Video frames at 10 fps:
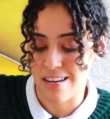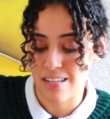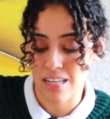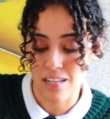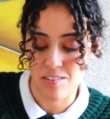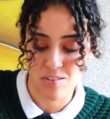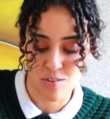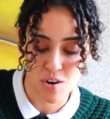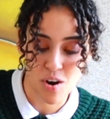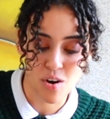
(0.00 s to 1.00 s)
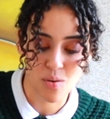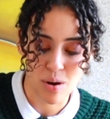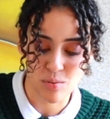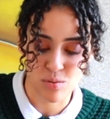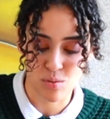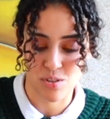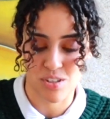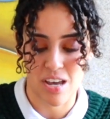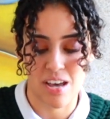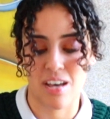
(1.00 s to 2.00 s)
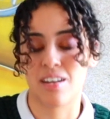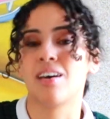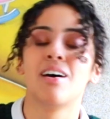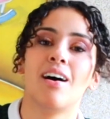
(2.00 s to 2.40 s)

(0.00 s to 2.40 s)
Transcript: Kids go around the doors and